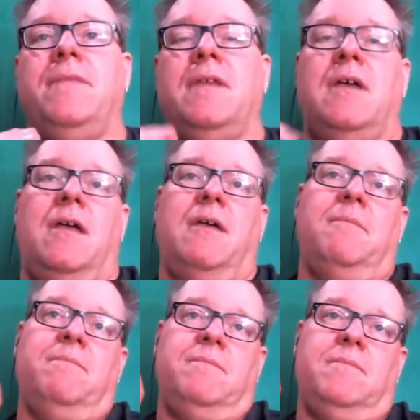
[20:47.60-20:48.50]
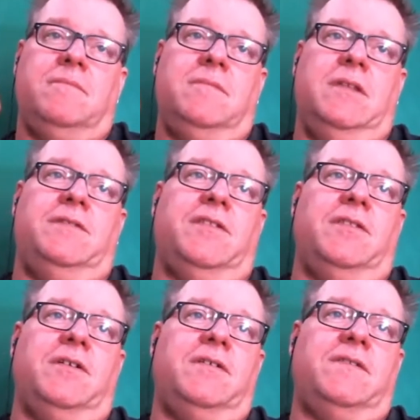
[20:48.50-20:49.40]
Um, so
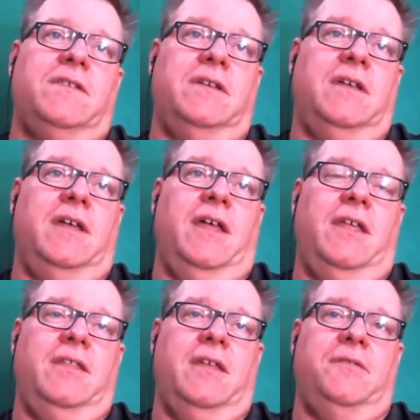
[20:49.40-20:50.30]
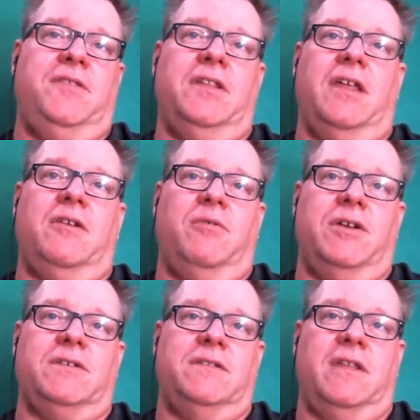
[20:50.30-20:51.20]
there's... I, I see a lot of
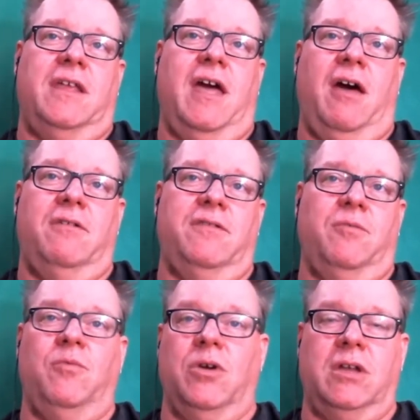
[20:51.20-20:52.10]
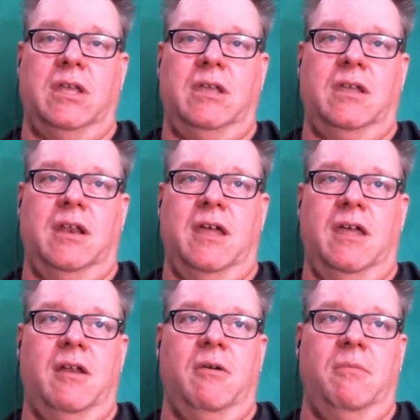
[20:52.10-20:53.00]
questions like, how's it working? And
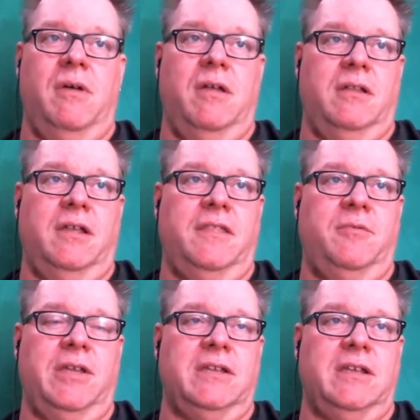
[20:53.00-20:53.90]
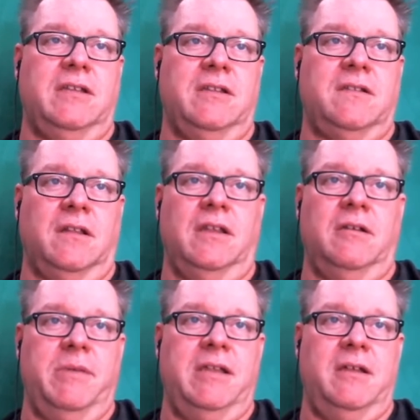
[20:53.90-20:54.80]
I, I don't like, I think we could dig into this a little
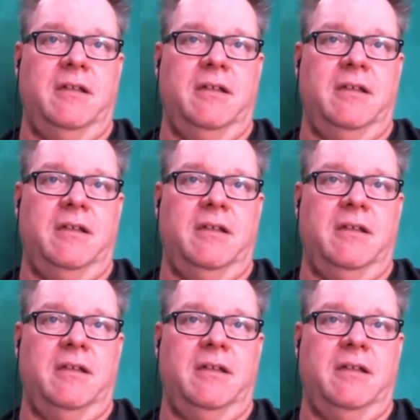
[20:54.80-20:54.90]
bit.